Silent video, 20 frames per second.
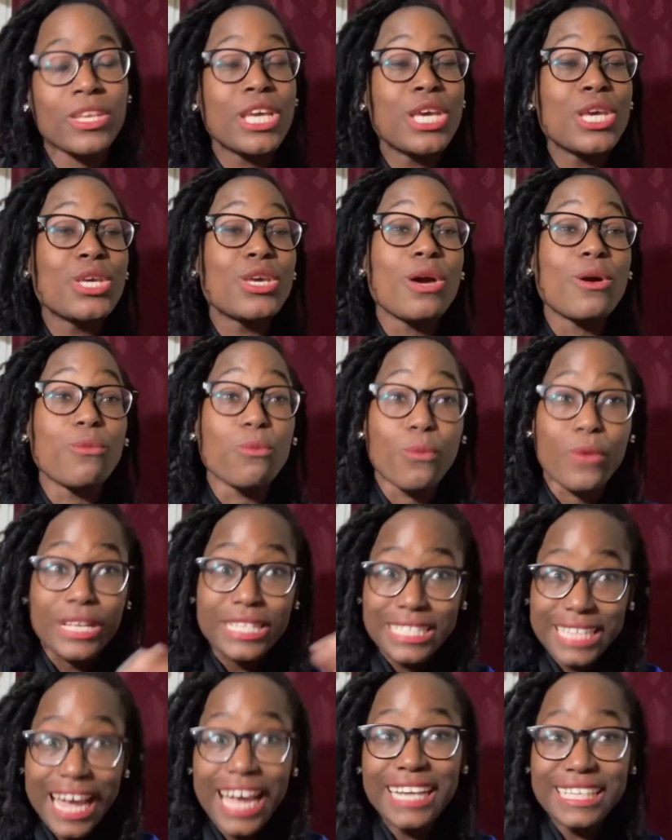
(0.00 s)
when
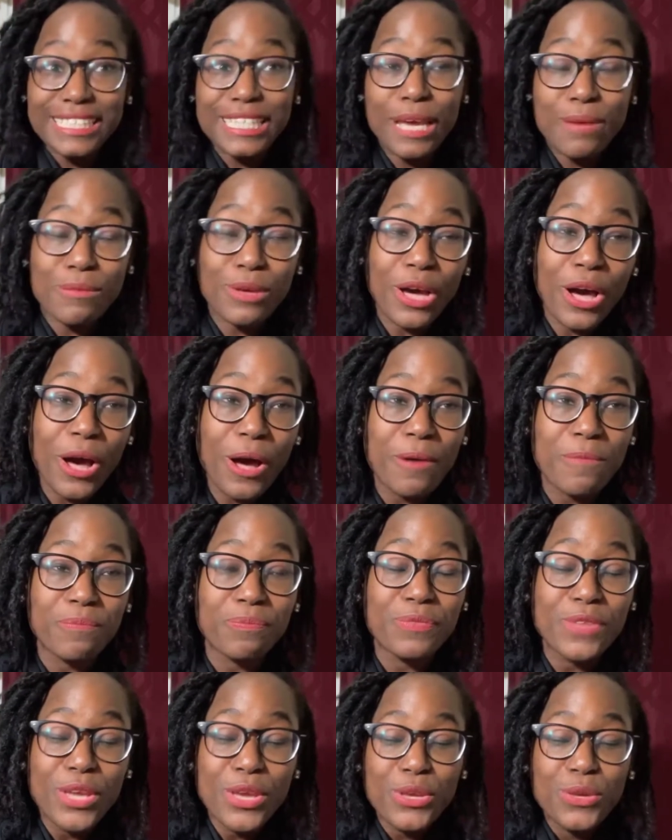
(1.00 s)
tax time comes,
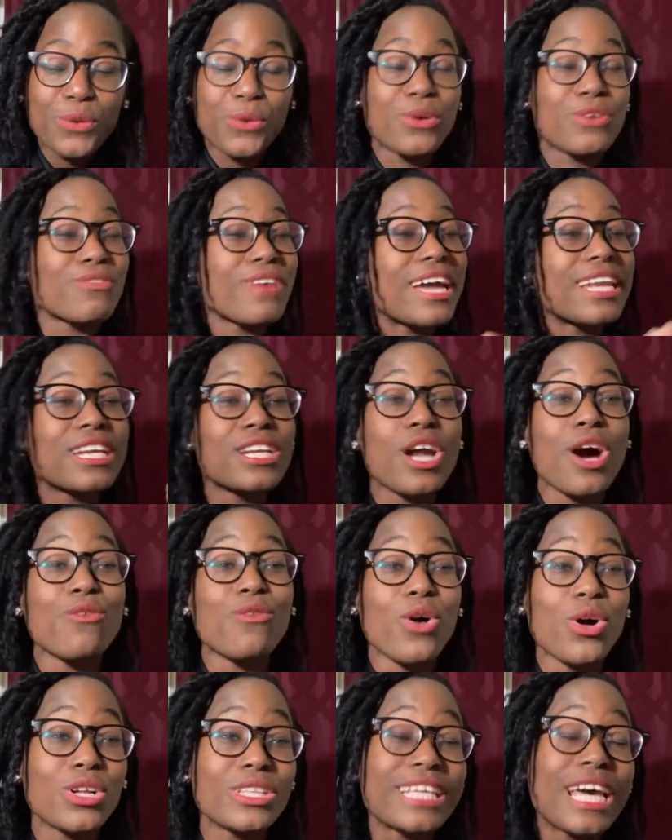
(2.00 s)
you are writing off
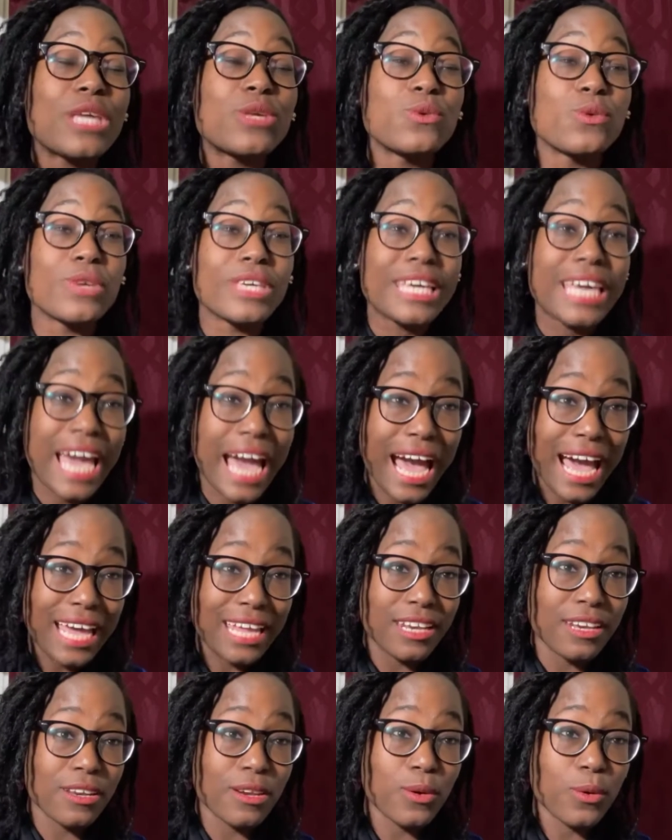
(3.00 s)
all that you
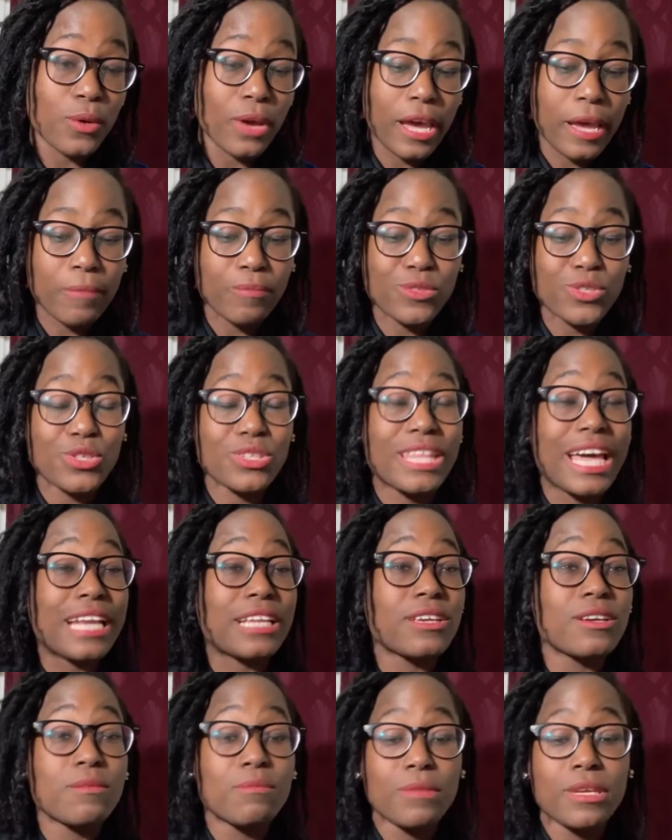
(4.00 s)
can, okay? So that
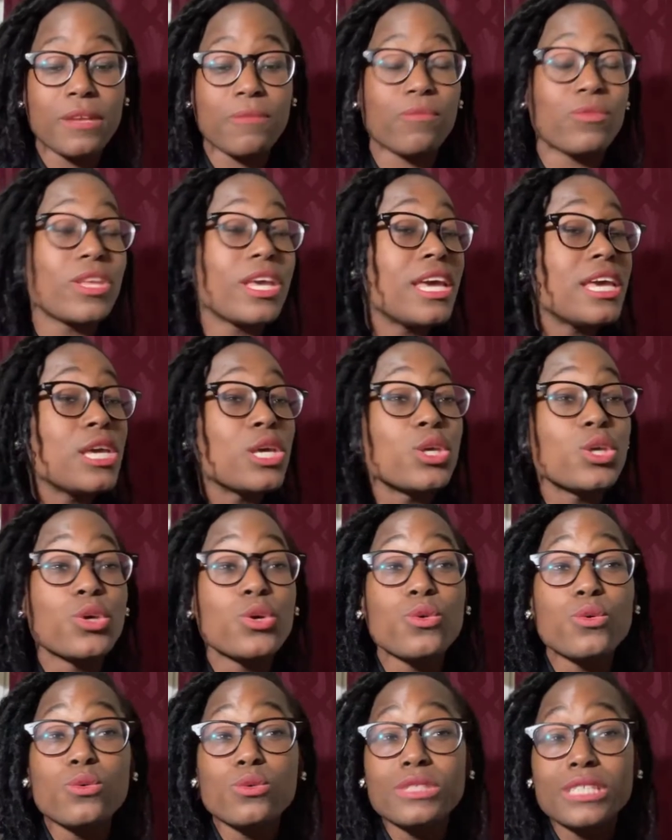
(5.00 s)
could mean
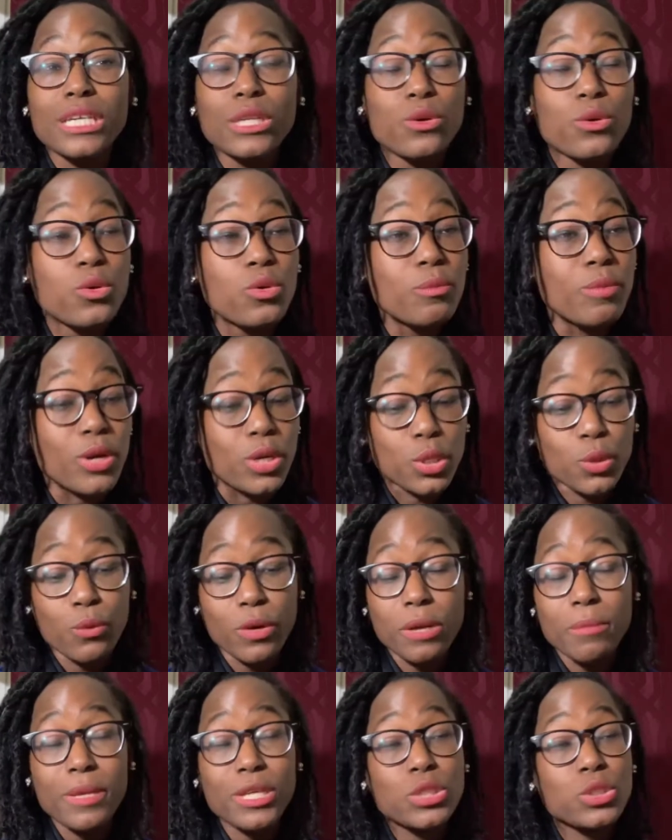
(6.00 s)
you did Uber. You want to
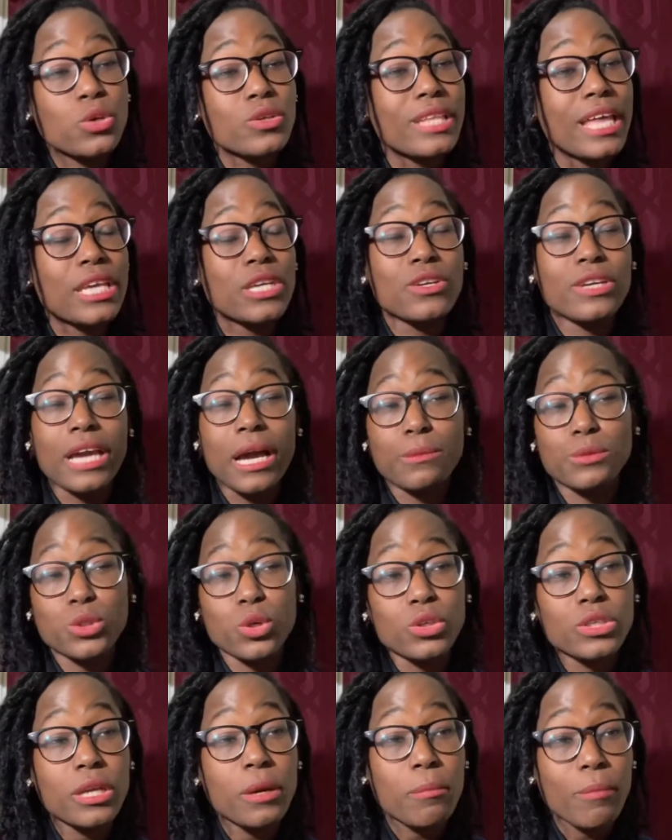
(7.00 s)
make sure that you capture all
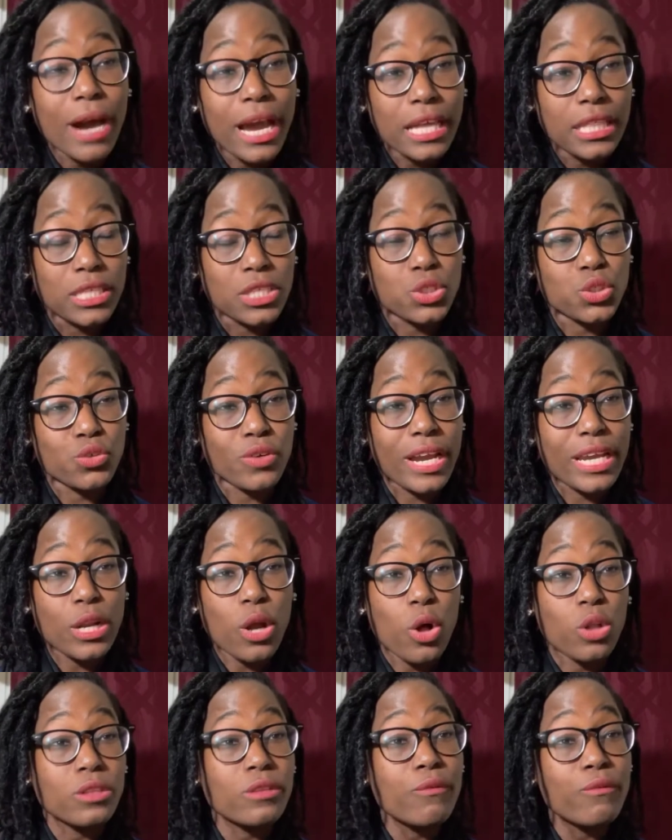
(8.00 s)
your mileage, right?
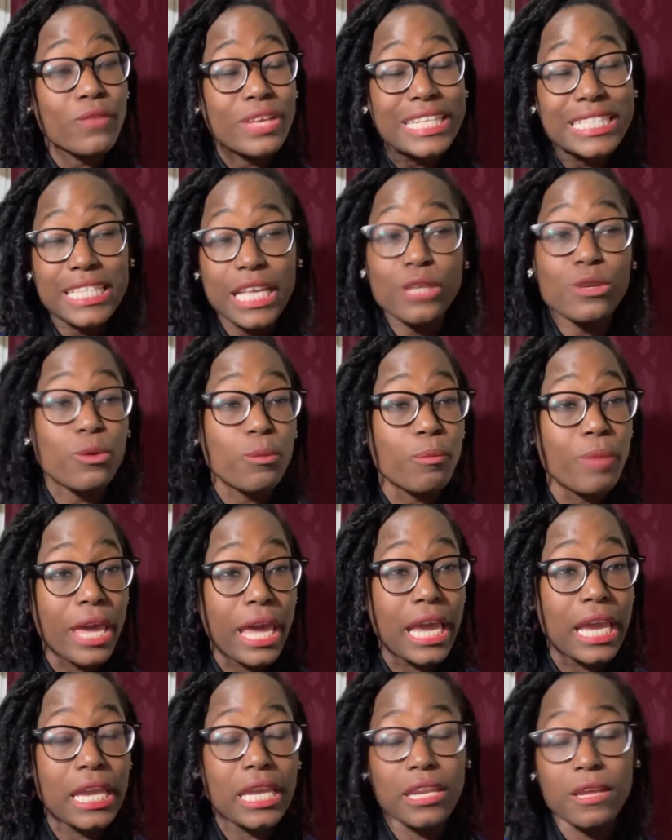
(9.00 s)
All the fees that you
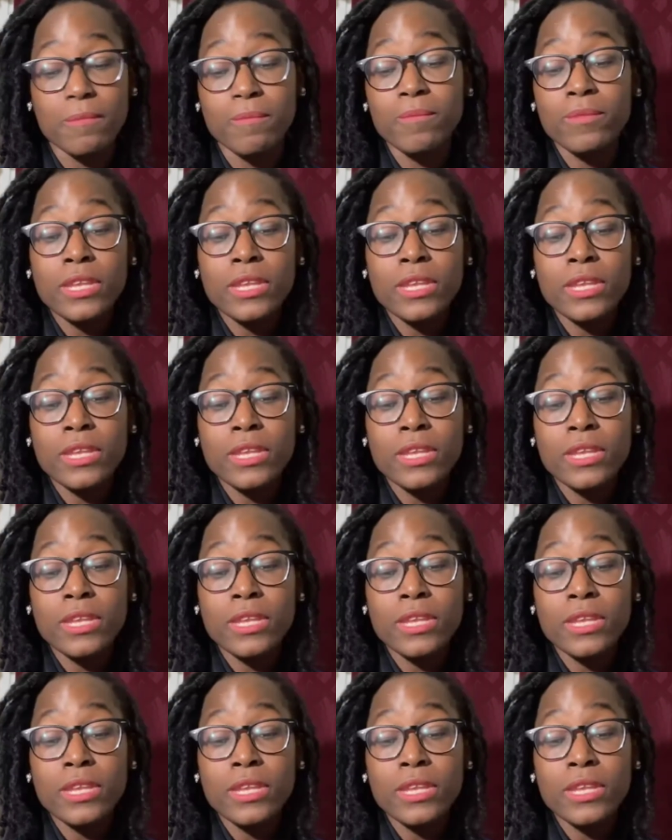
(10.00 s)
paid.